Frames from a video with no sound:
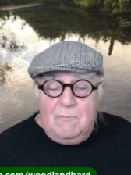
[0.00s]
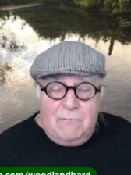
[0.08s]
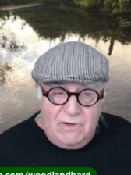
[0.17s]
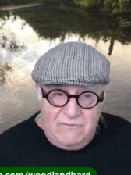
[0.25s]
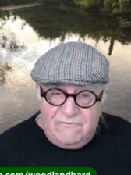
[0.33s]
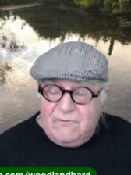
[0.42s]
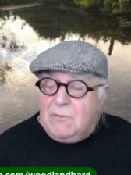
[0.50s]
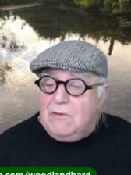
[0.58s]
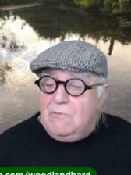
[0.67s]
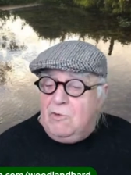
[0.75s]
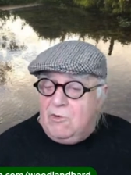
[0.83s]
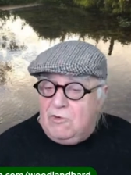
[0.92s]
but from a
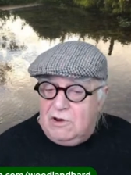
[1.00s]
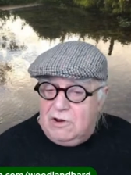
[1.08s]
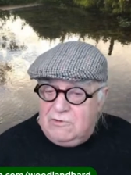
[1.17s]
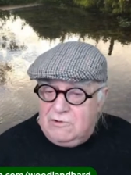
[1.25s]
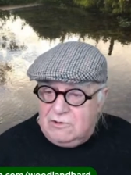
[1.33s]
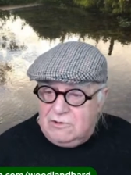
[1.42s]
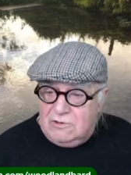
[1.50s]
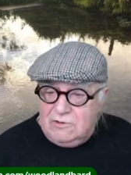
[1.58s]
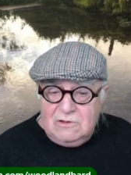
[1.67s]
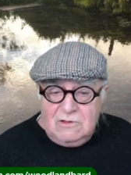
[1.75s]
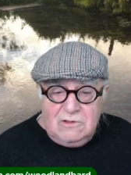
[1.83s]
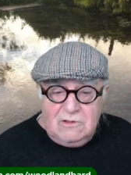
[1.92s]
more
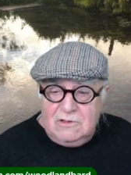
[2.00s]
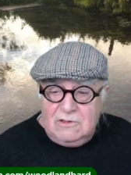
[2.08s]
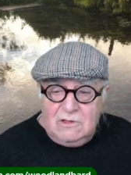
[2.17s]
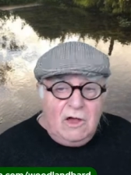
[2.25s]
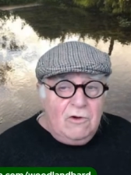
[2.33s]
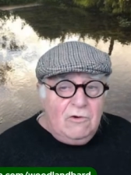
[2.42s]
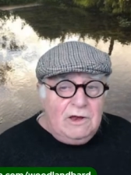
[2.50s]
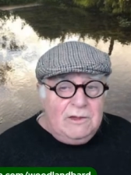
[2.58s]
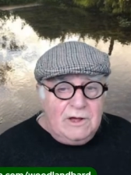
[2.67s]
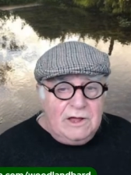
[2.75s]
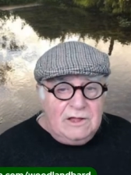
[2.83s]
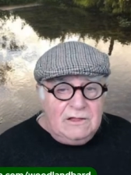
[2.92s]
local holy
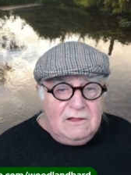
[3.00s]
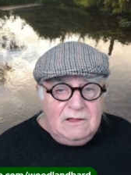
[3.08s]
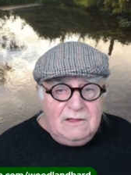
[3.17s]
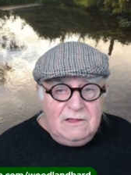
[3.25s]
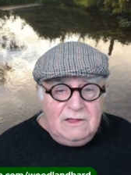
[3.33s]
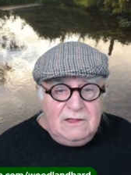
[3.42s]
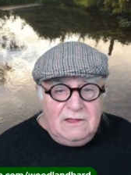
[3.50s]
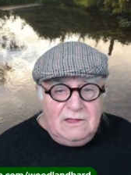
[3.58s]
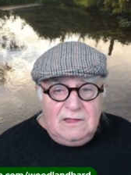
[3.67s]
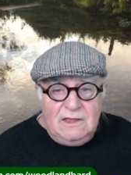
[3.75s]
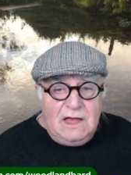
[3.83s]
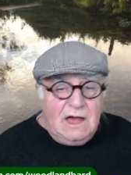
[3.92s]
well.
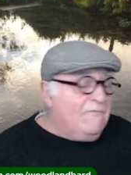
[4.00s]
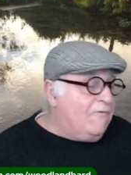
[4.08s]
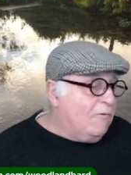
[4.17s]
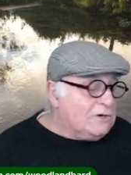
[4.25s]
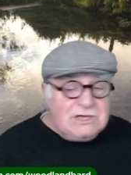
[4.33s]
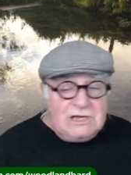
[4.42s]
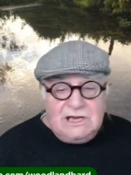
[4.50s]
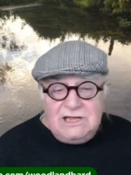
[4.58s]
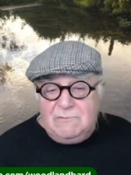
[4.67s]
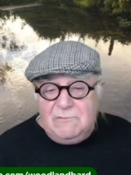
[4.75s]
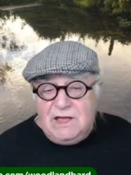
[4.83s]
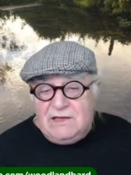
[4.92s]
Unfortunately,
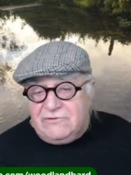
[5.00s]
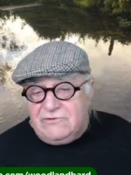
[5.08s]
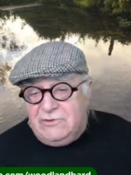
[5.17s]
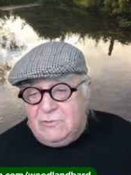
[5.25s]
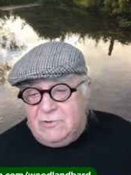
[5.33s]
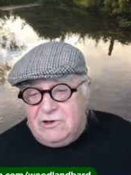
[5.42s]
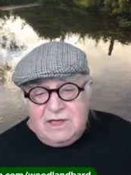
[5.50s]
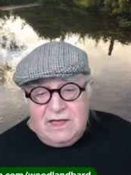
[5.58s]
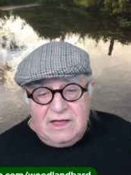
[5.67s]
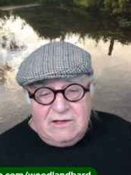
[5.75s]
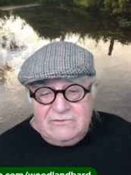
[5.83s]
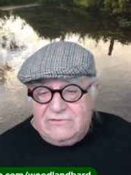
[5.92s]
the master of the
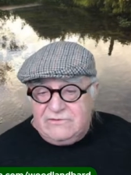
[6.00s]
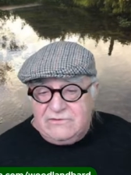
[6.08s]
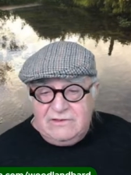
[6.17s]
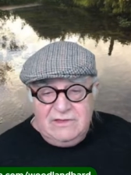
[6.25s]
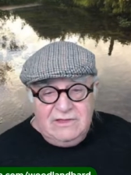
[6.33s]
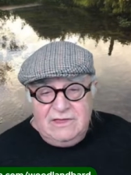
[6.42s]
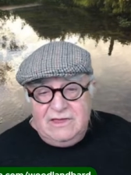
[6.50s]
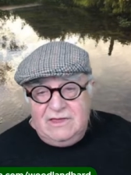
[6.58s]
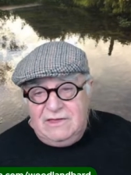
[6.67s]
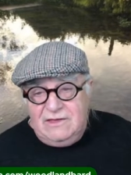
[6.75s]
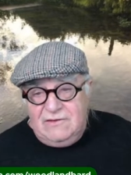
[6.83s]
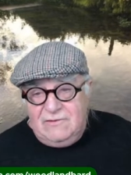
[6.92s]
workhouse,
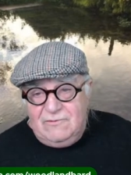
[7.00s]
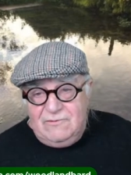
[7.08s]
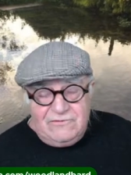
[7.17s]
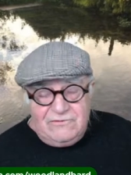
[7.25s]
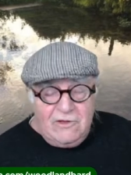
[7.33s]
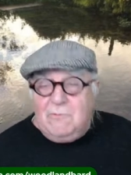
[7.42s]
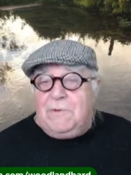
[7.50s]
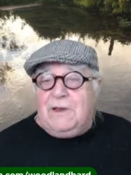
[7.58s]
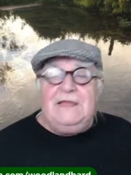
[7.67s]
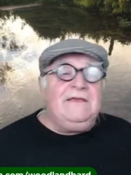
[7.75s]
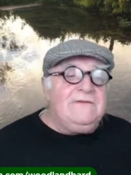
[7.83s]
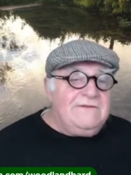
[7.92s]
so
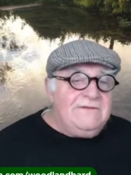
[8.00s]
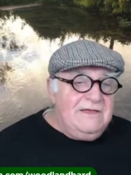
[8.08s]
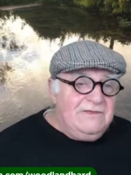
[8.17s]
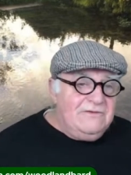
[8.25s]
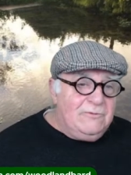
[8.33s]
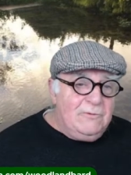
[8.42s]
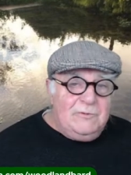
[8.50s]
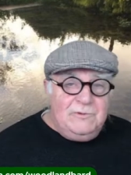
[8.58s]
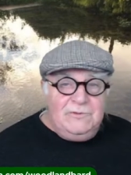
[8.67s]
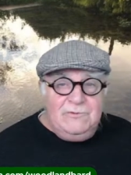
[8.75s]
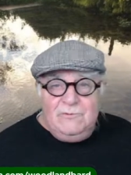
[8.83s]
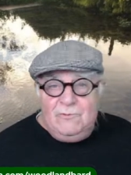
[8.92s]
pleased seeing this
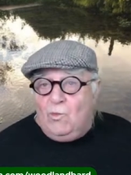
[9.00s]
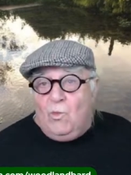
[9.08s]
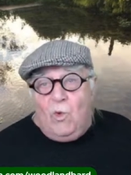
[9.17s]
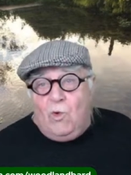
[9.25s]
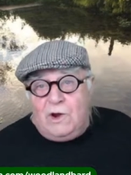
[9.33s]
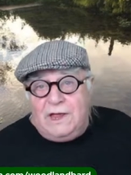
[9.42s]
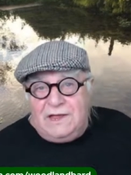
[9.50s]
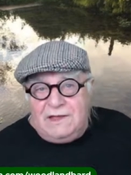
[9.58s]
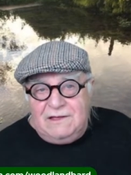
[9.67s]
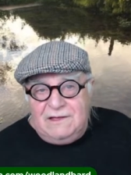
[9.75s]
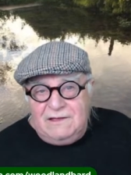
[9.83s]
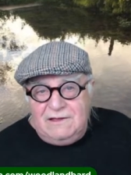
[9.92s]
woman walking,